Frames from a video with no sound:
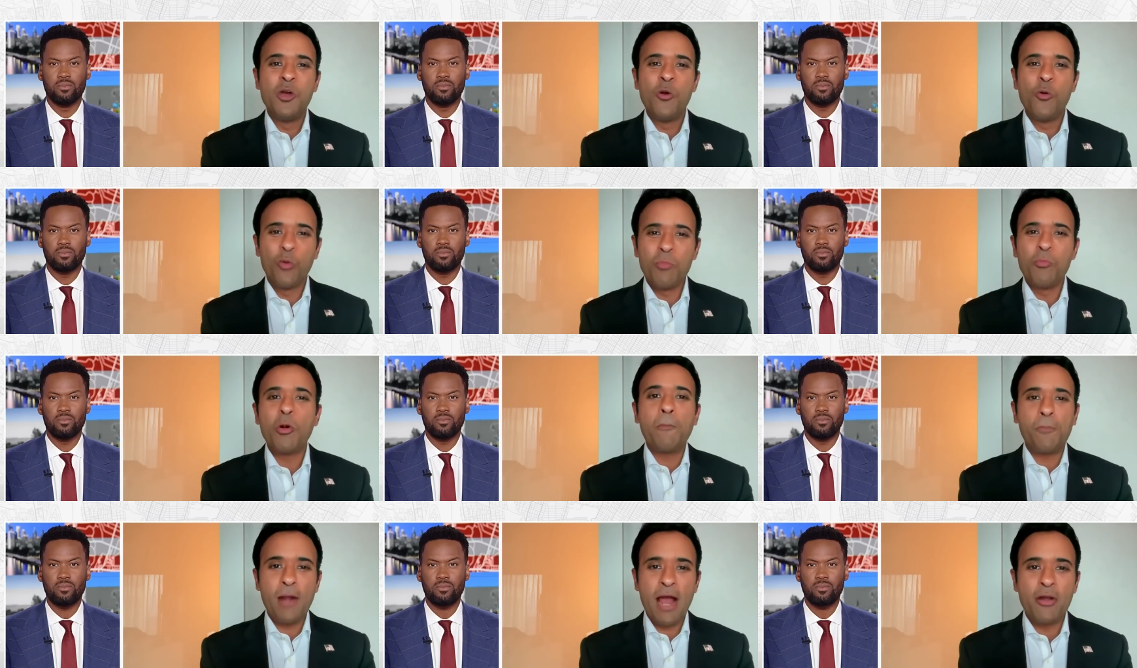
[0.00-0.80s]
Speaker 1: we're
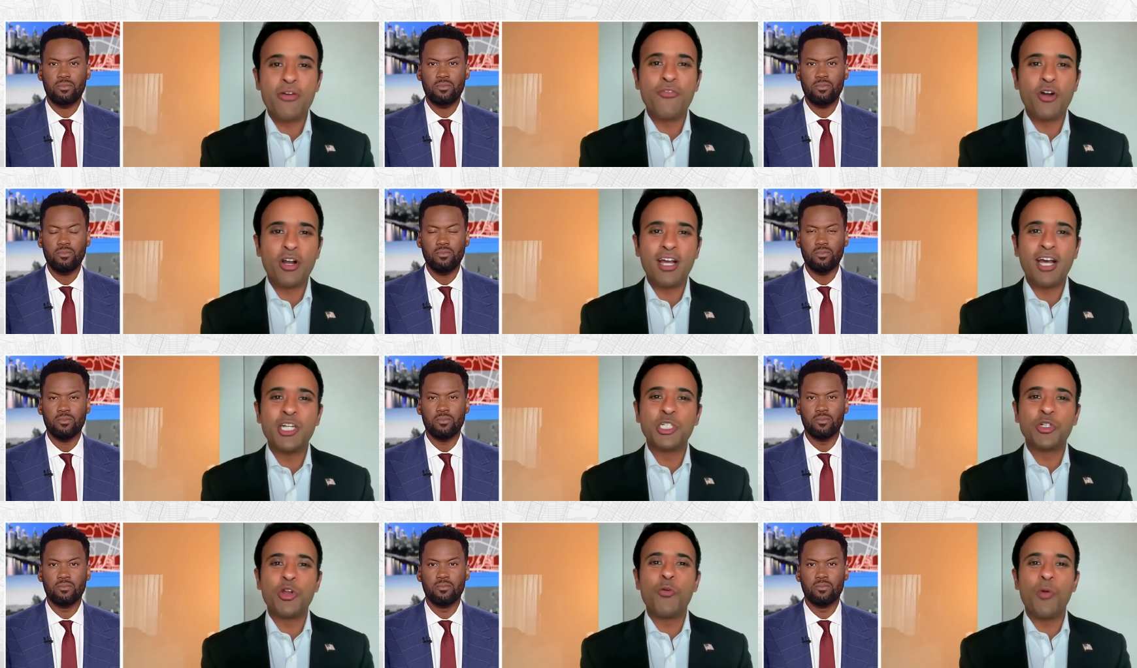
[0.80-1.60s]
more proud of our
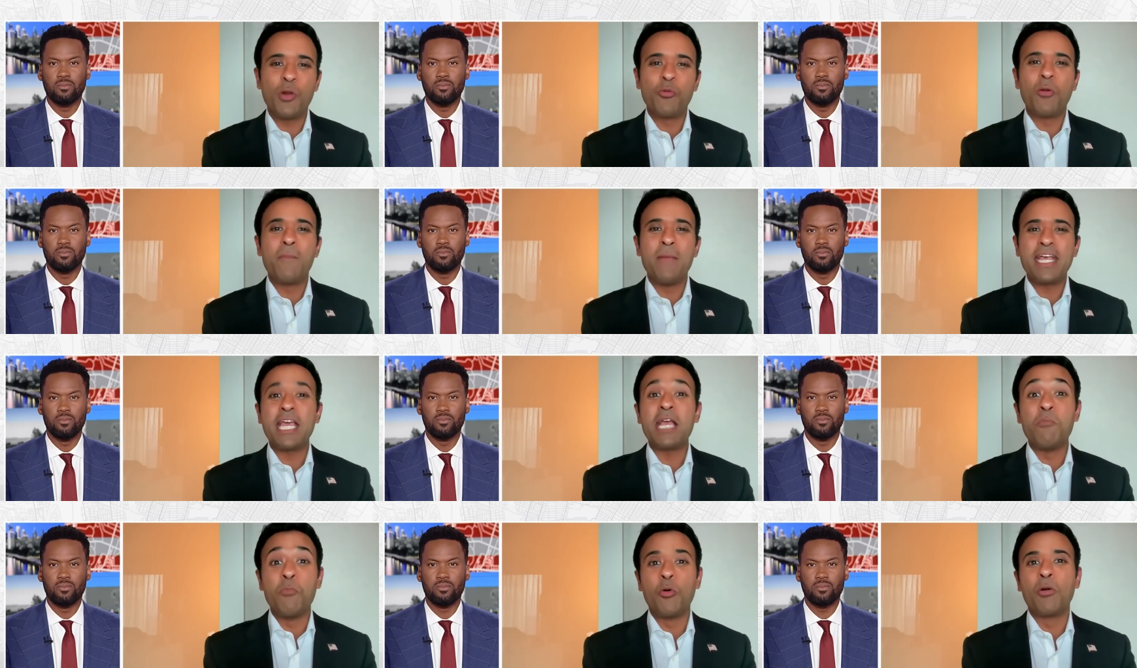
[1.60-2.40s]
country when we're
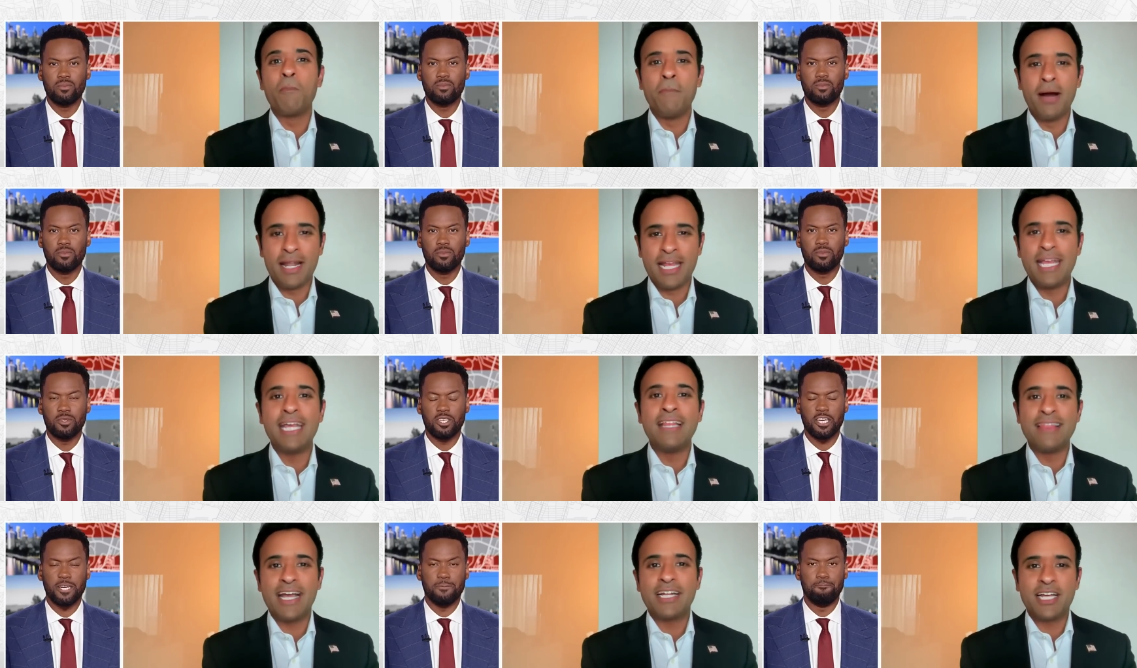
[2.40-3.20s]
making more money
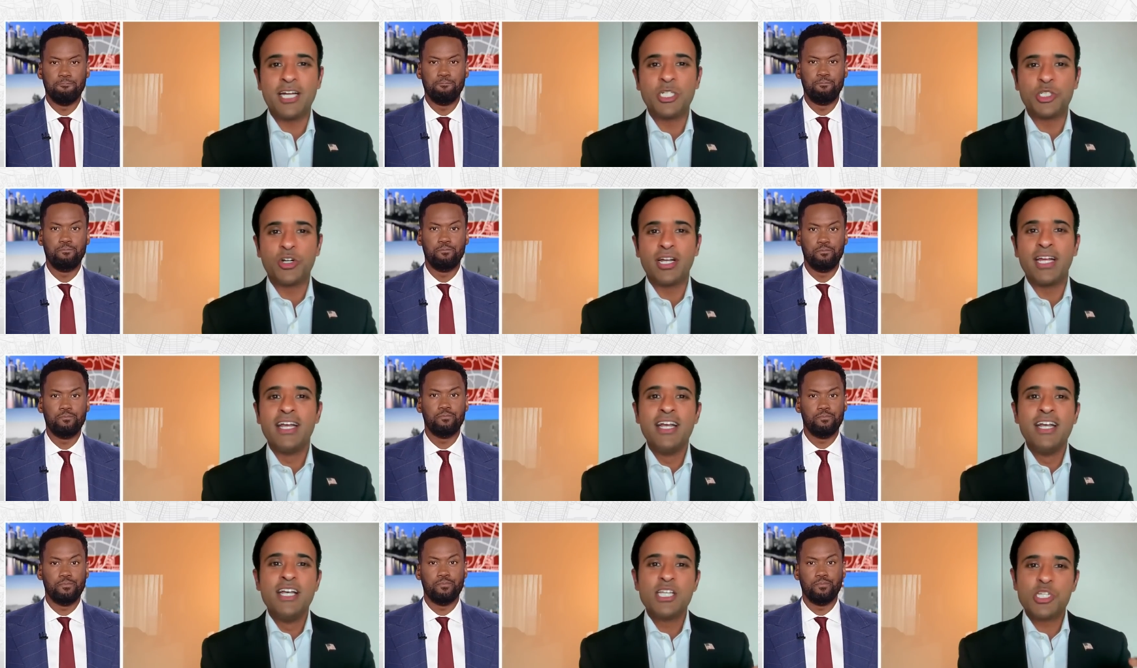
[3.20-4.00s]
in that country.
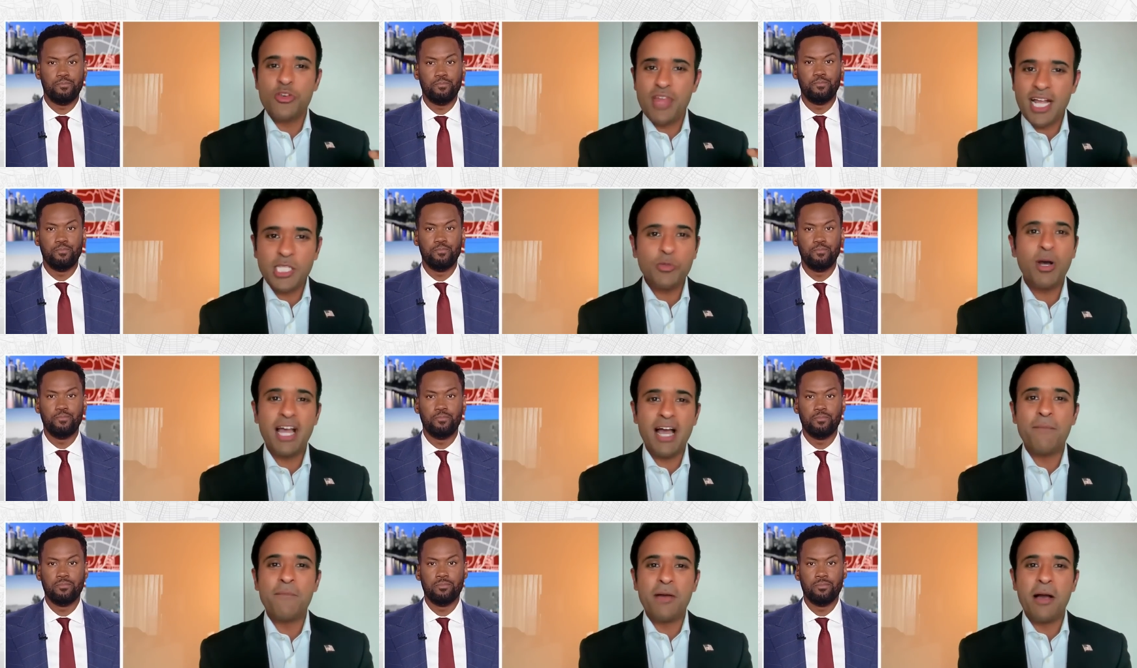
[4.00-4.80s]
Mm-hmm. So that's why
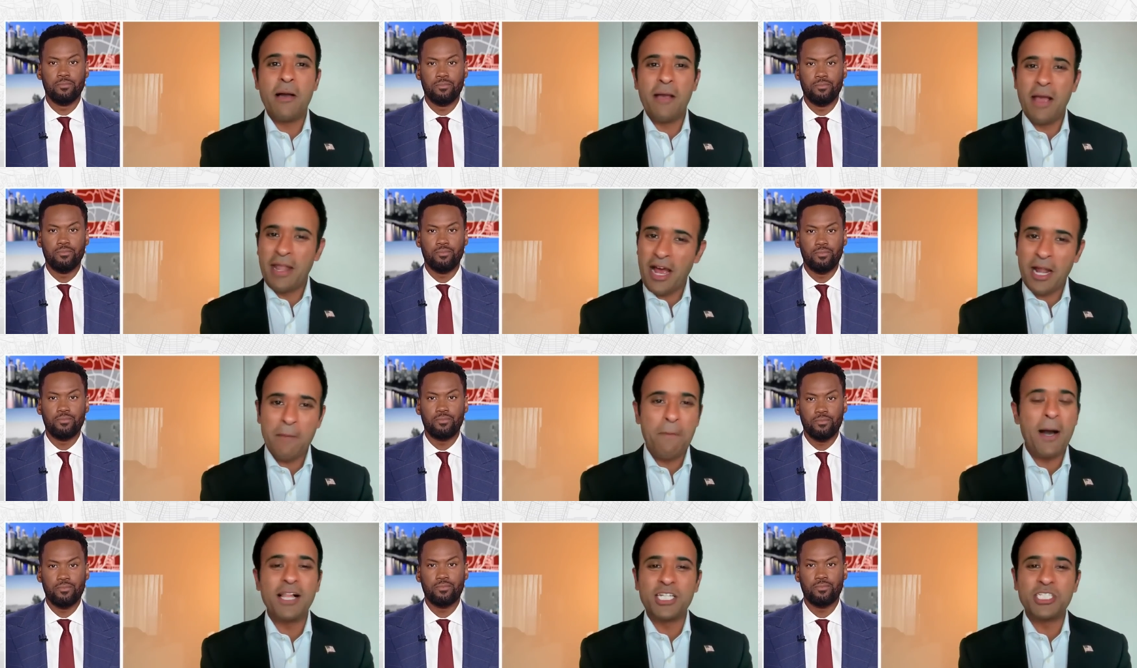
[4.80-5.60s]
I'm a, an
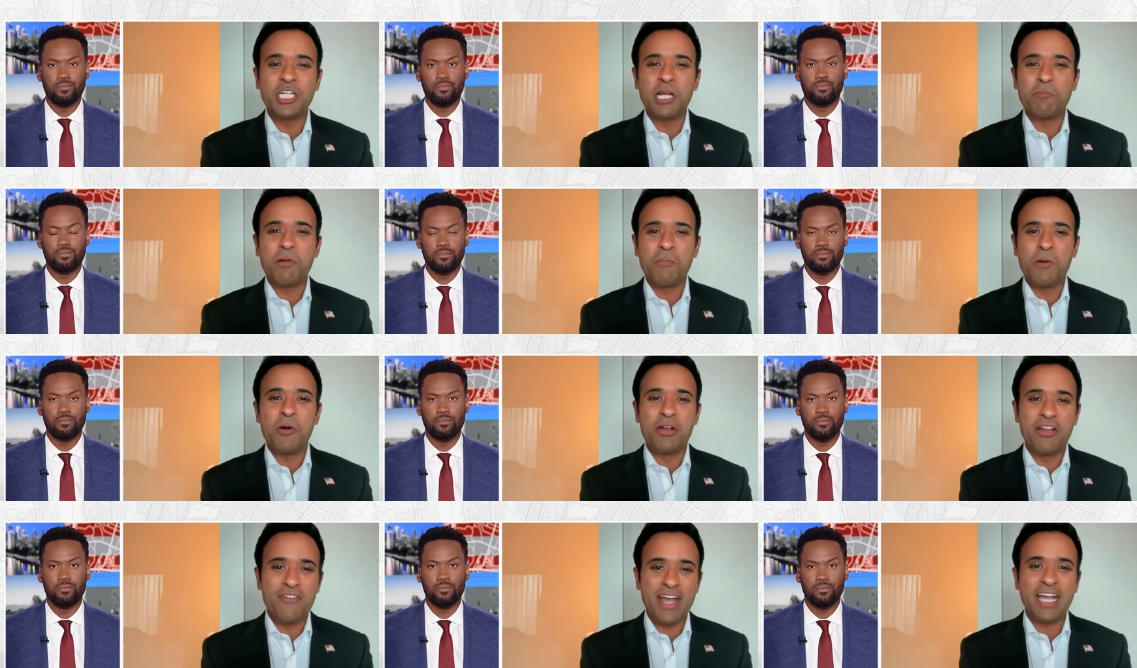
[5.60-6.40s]
unapologetic
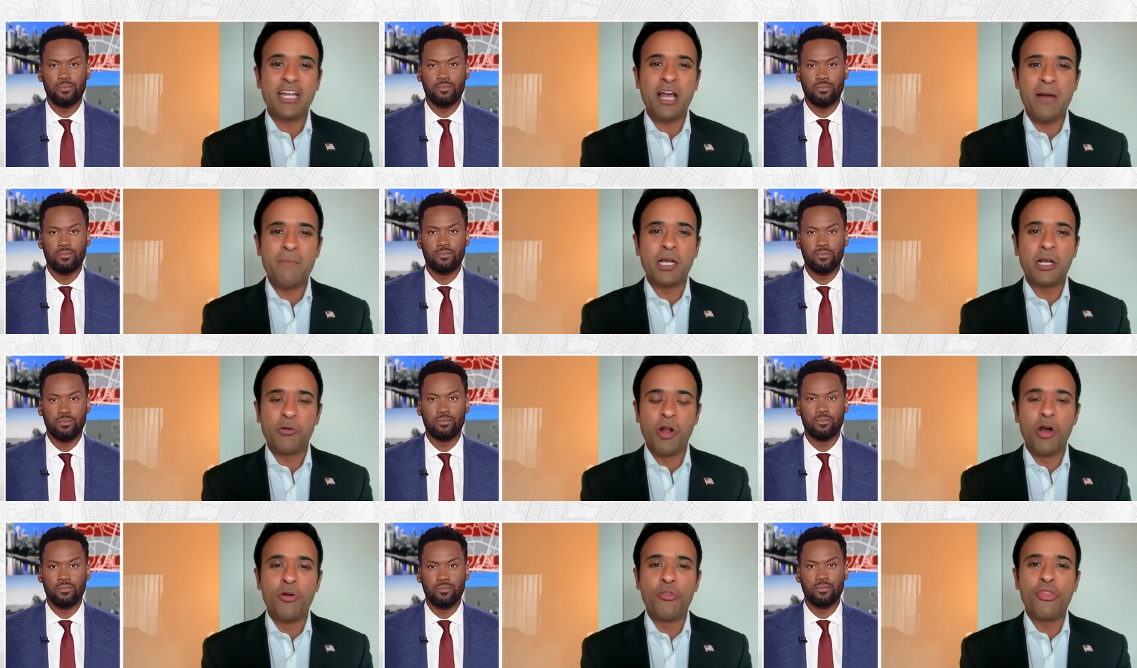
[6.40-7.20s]
proponent of economic
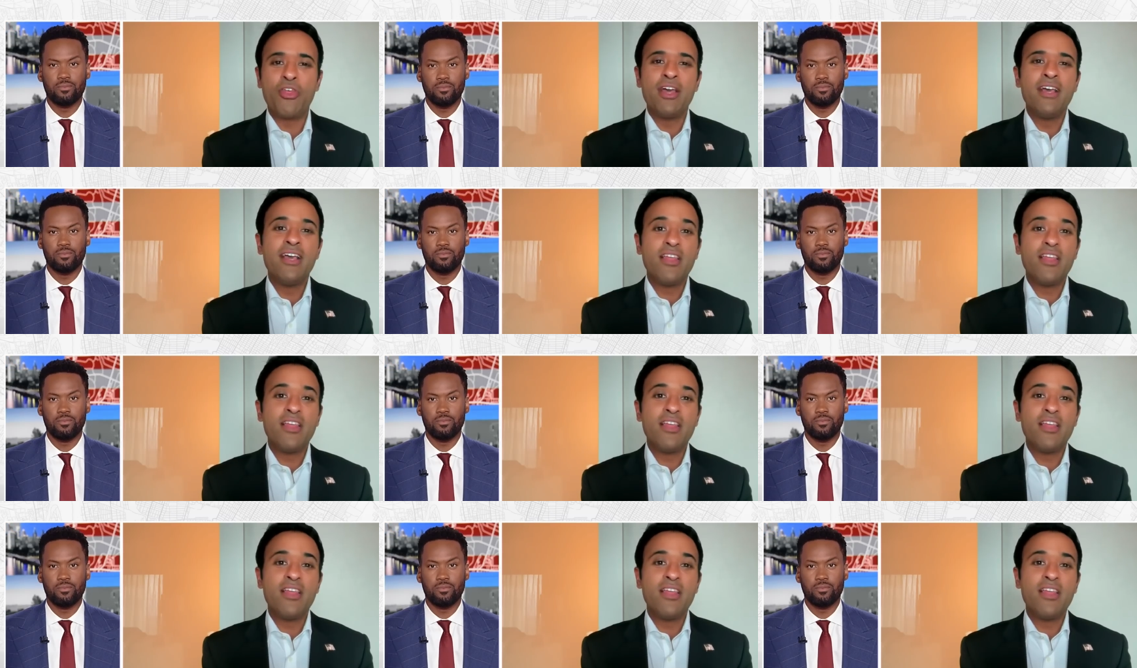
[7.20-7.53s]
growth.